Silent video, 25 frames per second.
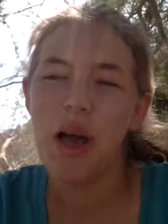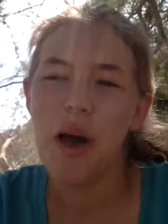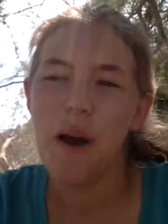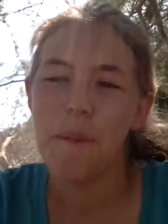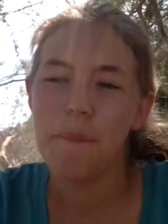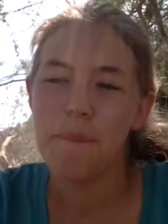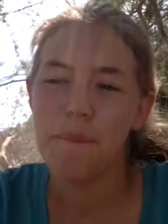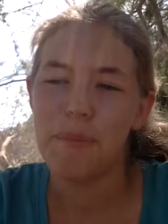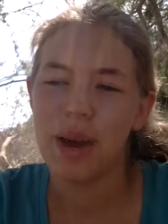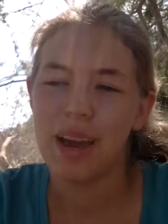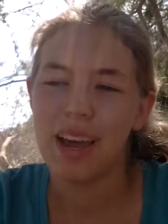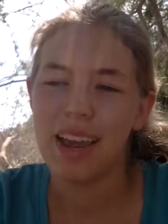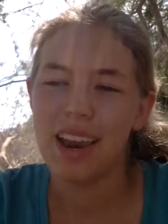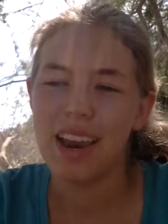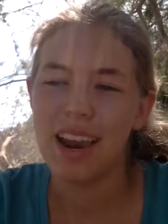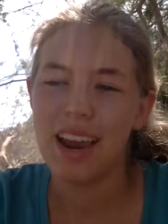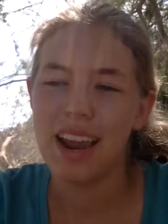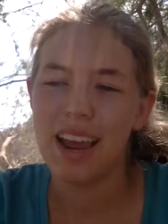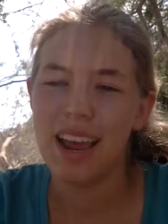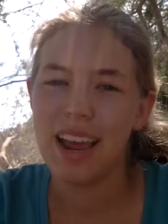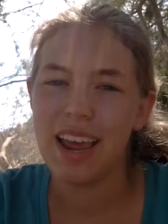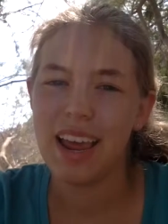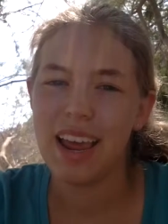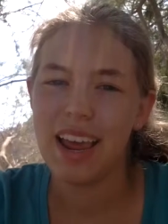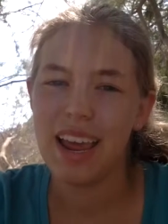But
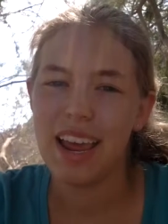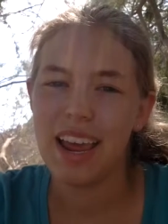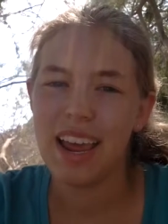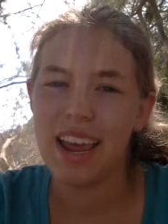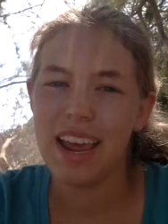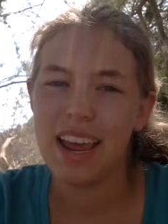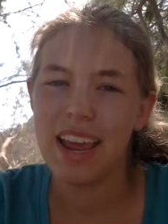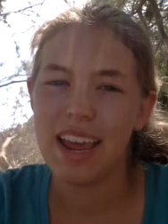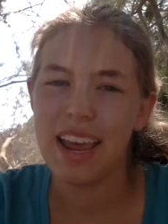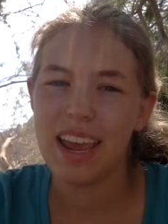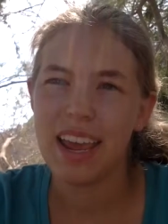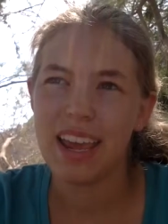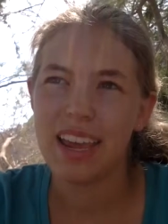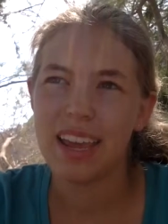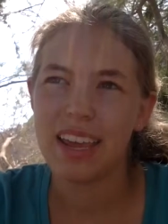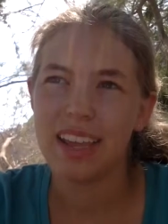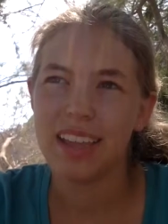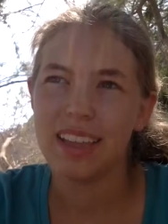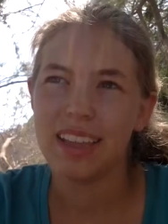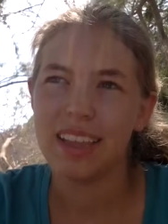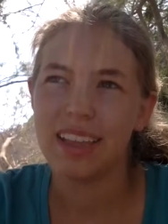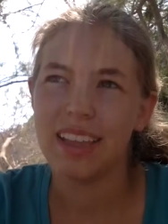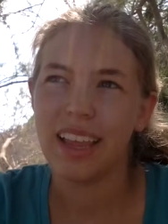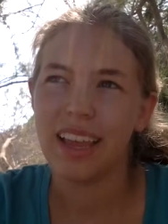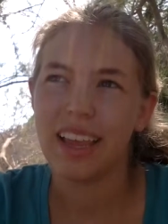
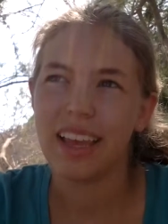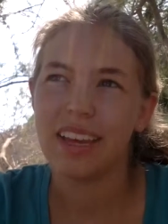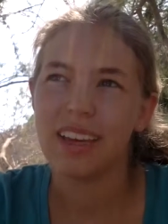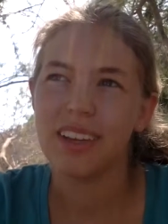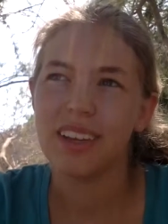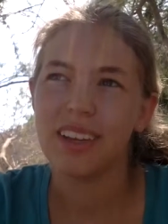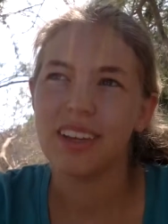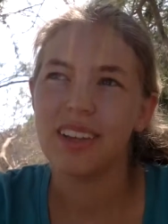like,